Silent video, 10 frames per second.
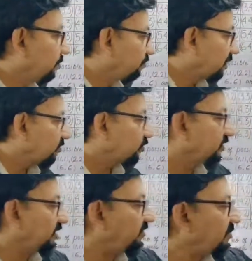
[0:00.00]
So
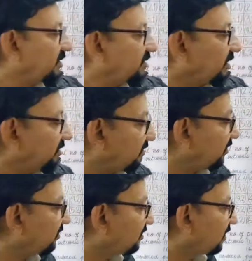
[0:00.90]
7 by
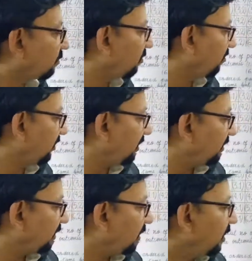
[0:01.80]
36 is the
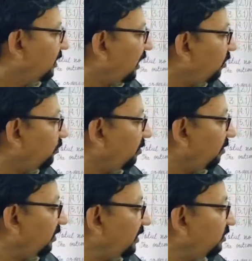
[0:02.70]
probability. Now
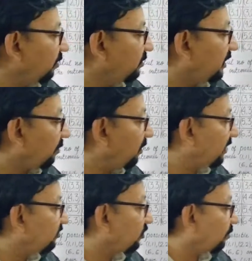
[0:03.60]
probability of
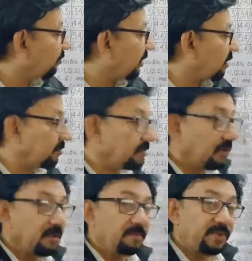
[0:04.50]
doublets of prime.
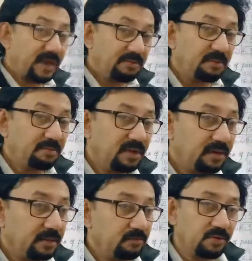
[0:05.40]
Prime
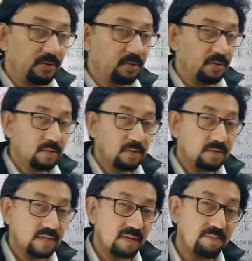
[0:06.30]
number, you know,
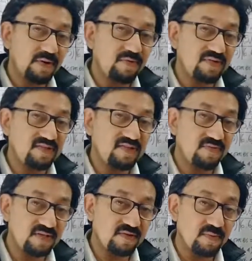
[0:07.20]
the number which is
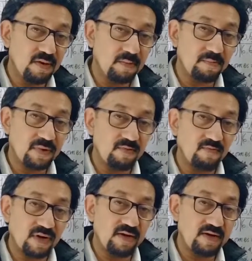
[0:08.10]
divisible by
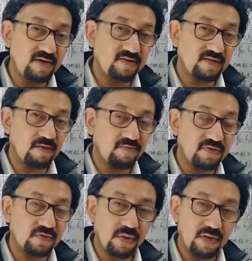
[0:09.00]
1 and itself
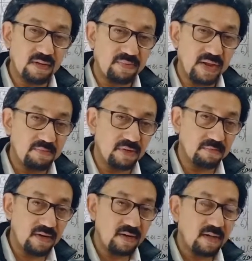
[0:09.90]
is called a prime
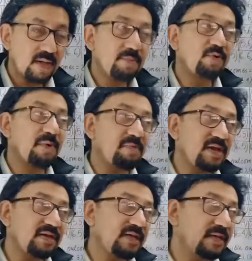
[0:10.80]
number.
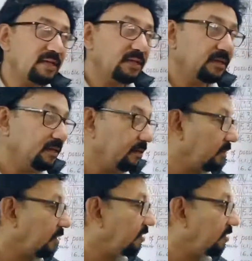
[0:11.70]
Probability of